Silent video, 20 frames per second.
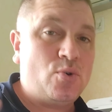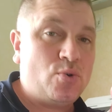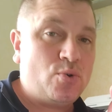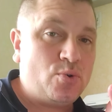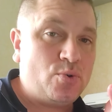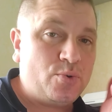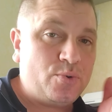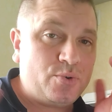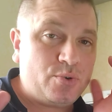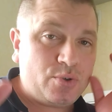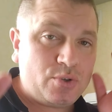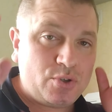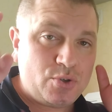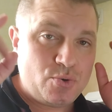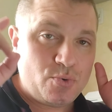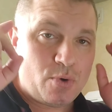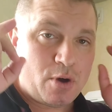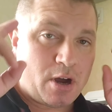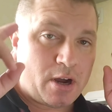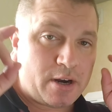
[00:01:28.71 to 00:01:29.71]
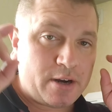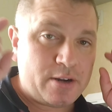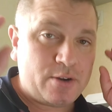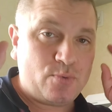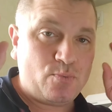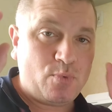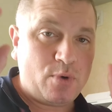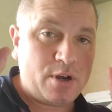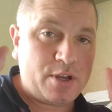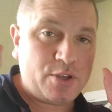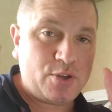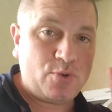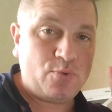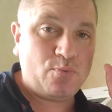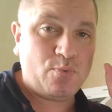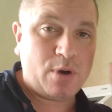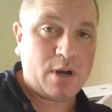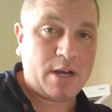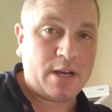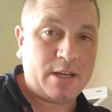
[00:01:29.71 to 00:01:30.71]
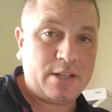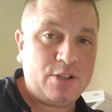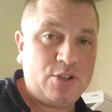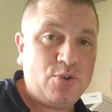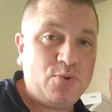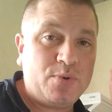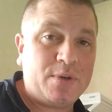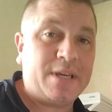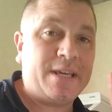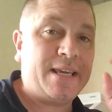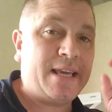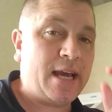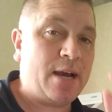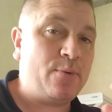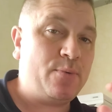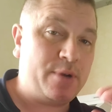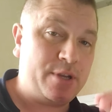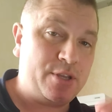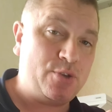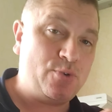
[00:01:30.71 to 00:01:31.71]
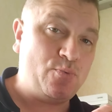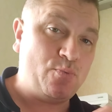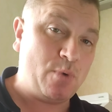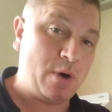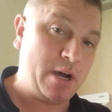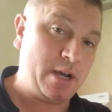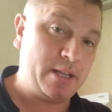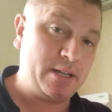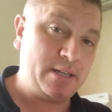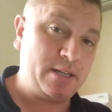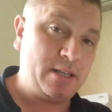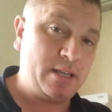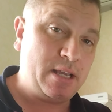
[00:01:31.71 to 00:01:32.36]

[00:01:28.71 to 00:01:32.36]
who you are and what you want, you can get what you want.